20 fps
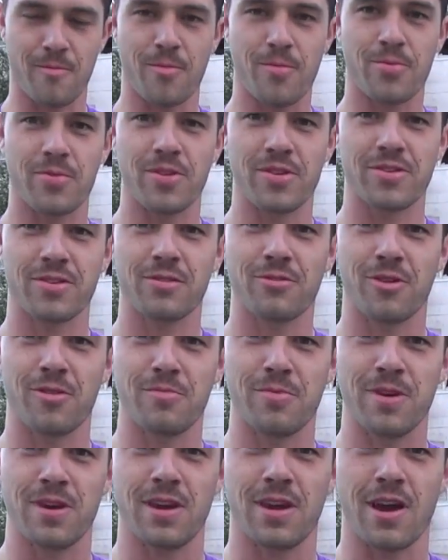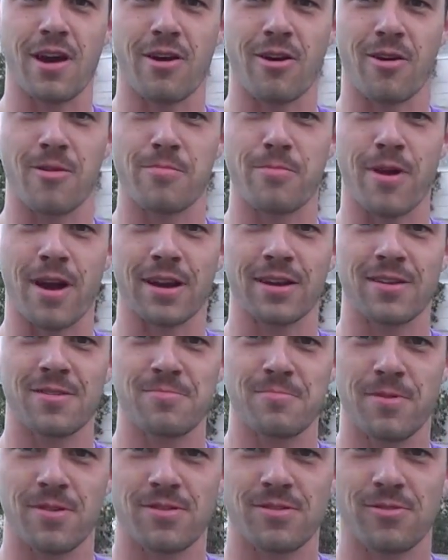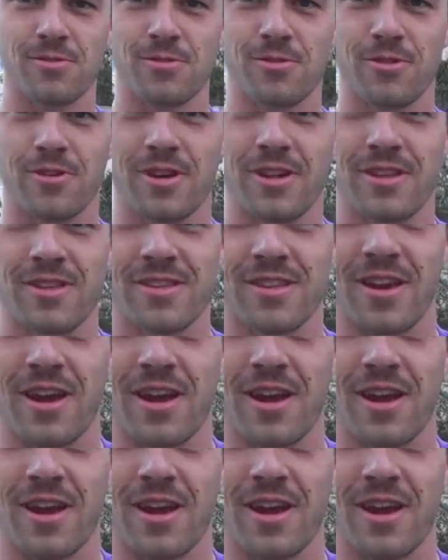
This is going to be our practice pistol. It is an